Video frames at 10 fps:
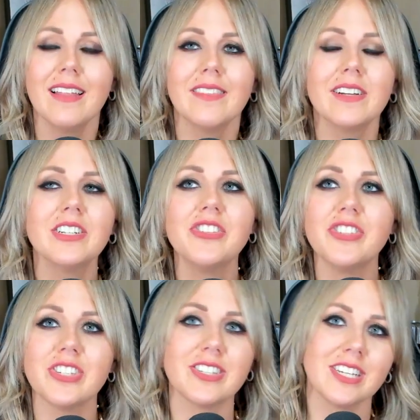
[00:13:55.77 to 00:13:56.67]
There is
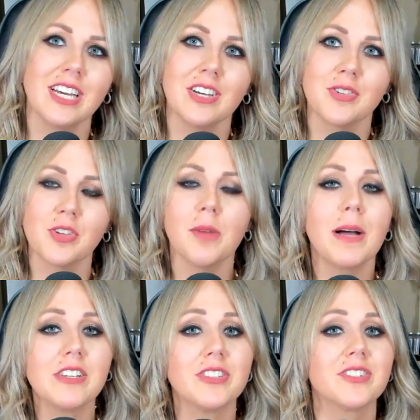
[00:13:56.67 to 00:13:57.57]
just so
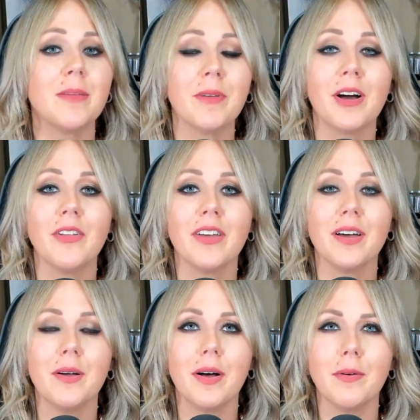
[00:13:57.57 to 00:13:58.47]
much. There's something called
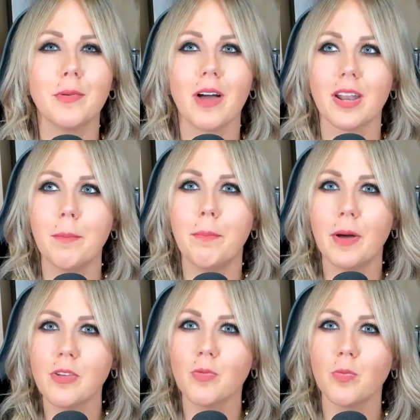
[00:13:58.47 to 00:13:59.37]
a oh god a
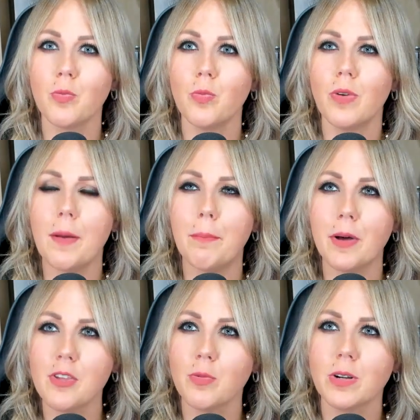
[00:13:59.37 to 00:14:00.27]
buzz a
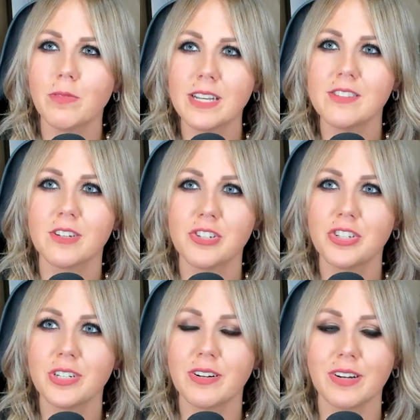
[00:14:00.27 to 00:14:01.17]
buzzword
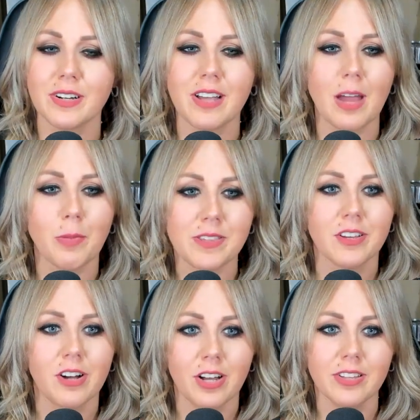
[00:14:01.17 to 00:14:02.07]
researcher or god what's
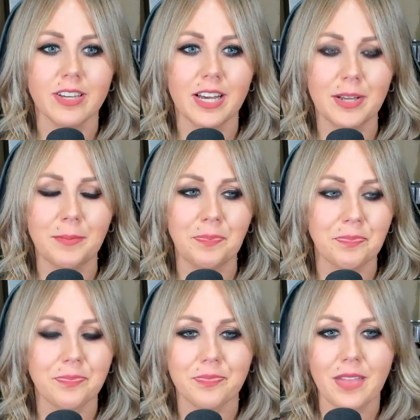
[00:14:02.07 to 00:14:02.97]
it called? Um
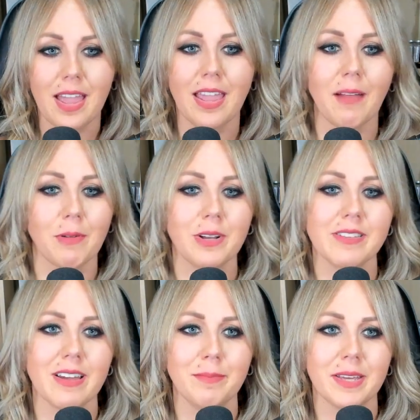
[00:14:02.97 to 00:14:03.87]
I, I wrote it
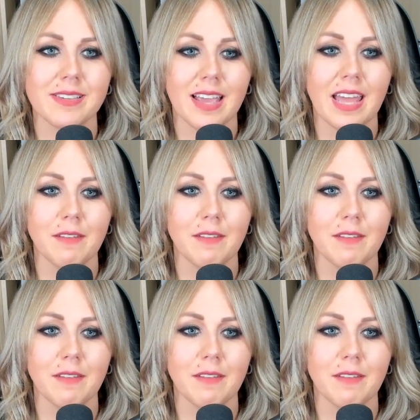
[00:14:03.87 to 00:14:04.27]
down because I had a